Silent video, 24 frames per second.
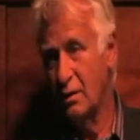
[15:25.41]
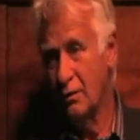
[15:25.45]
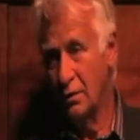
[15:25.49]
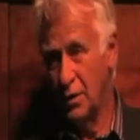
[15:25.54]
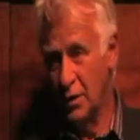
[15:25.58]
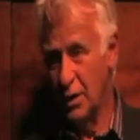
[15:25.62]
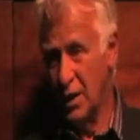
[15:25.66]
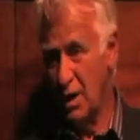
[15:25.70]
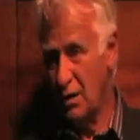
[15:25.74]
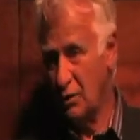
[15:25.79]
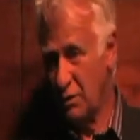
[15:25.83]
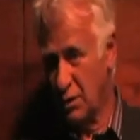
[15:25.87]

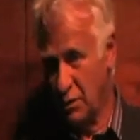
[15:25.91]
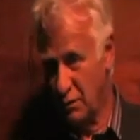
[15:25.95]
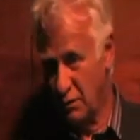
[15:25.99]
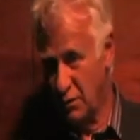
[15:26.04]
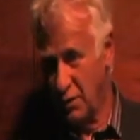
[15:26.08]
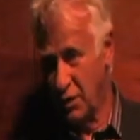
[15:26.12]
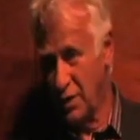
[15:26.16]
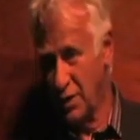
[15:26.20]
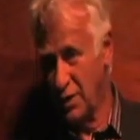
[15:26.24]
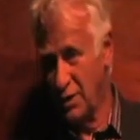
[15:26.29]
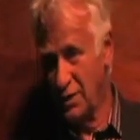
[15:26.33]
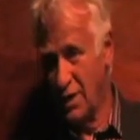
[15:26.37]
They're now
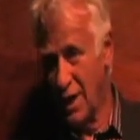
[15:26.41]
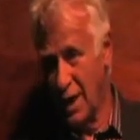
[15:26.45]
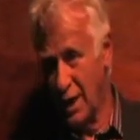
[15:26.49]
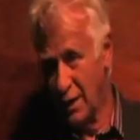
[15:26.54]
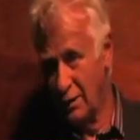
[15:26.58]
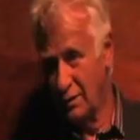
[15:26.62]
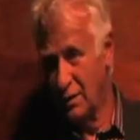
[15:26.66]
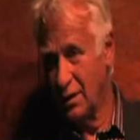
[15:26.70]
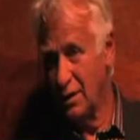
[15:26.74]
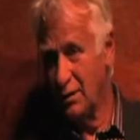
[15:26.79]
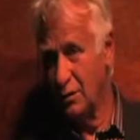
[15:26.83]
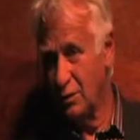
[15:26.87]
converting
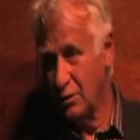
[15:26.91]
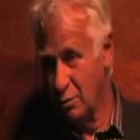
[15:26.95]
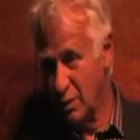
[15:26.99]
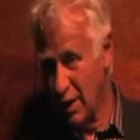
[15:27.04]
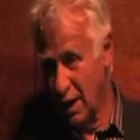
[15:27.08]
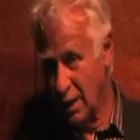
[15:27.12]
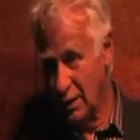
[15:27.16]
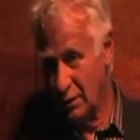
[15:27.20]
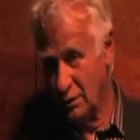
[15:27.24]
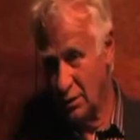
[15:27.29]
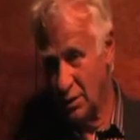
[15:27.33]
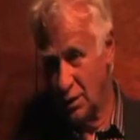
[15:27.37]
that into
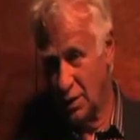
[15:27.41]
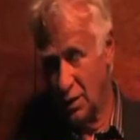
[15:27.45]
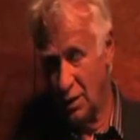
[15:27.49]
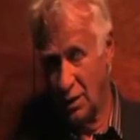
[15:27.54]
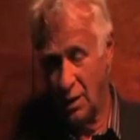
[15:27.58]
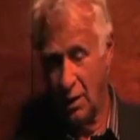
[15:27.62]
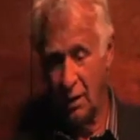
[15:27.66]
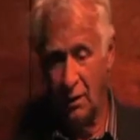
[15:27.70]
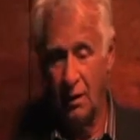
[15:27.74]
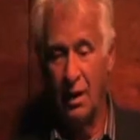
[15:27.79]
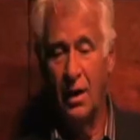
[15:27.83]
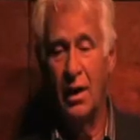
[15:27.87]

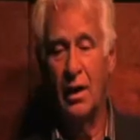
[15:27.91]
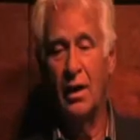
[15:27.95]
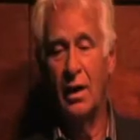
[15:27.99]
biochar